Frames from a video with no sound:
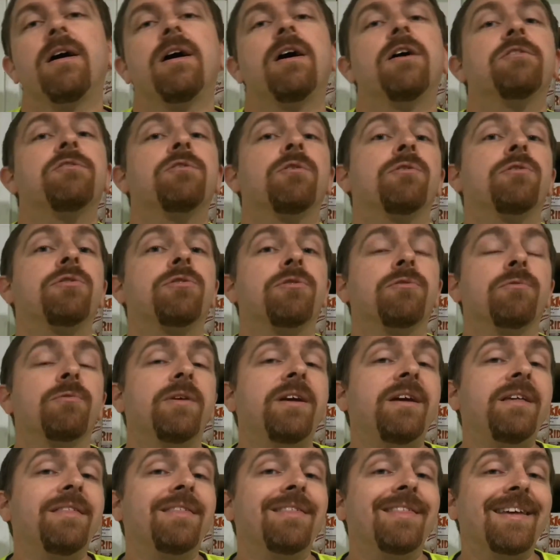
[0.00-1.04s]
So
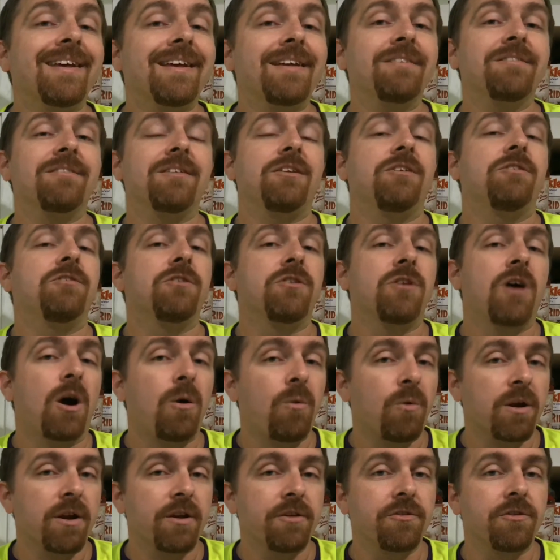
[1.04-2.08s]
3 things that you do not
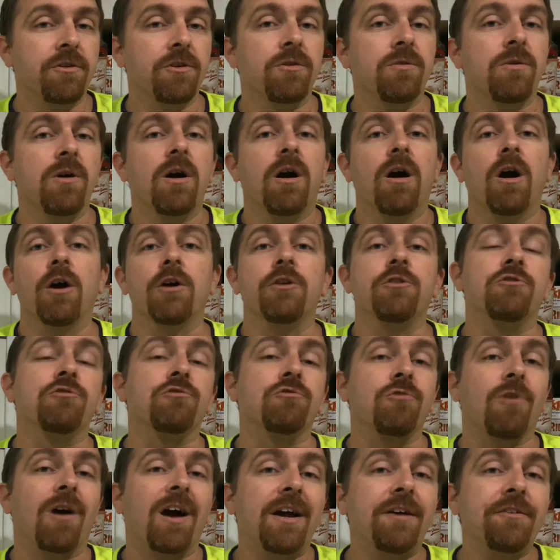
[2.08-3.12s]
want to do are
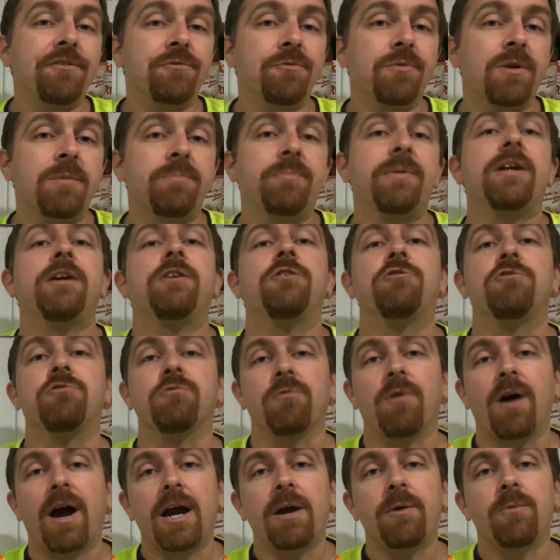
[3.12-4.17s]
dry sweeping,
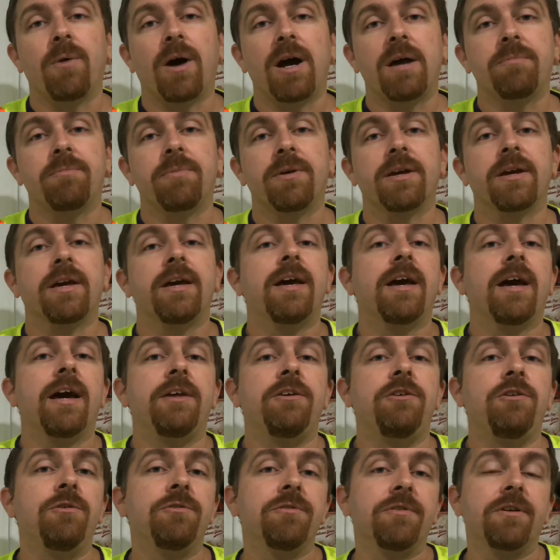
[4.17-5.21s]
dry wiping,
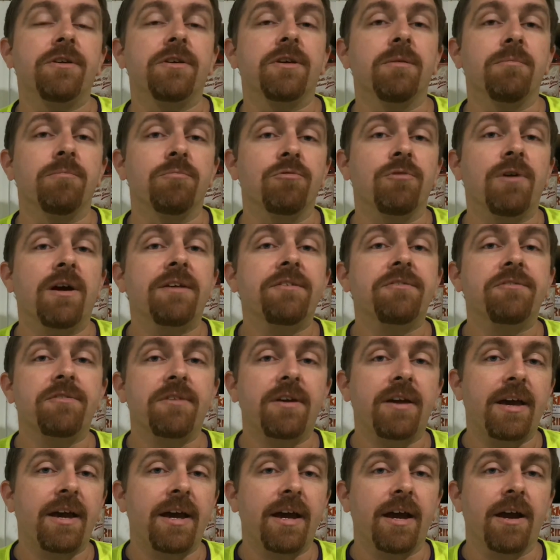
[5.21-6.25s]
and using compressed
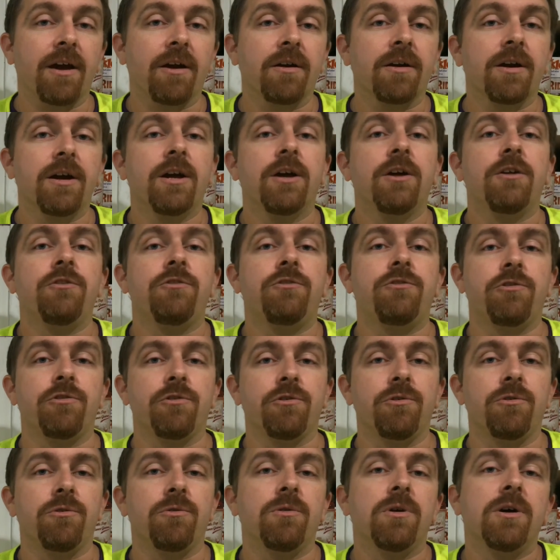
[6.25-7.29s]
air
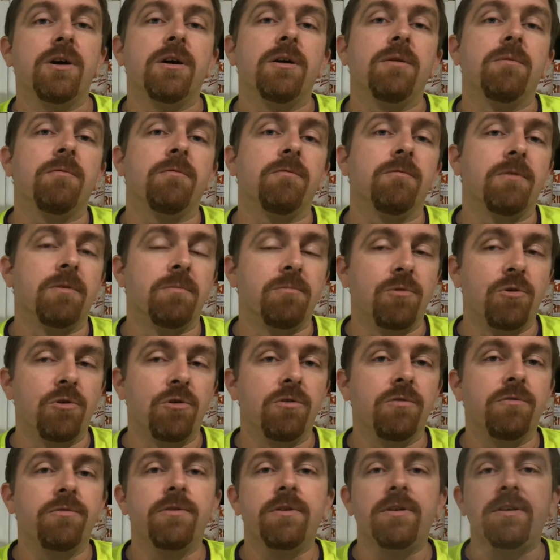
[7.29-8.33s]
to remove